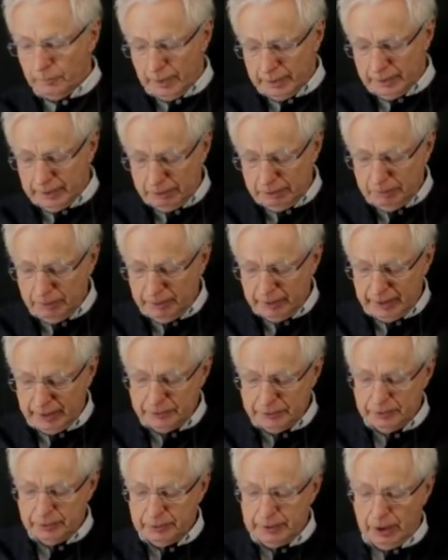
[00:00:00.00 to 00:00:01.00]
And I will
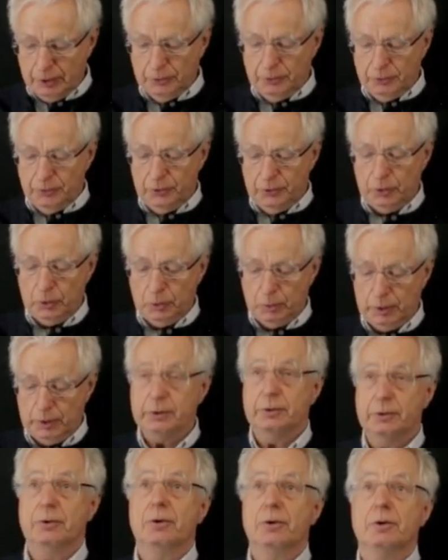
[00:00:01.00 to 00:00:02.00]
write down these
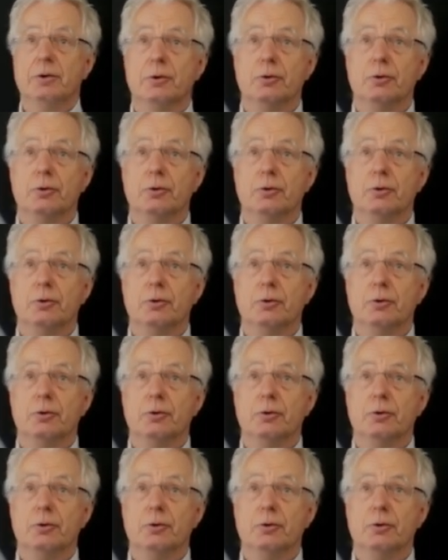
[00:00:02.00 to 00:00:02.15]
equations.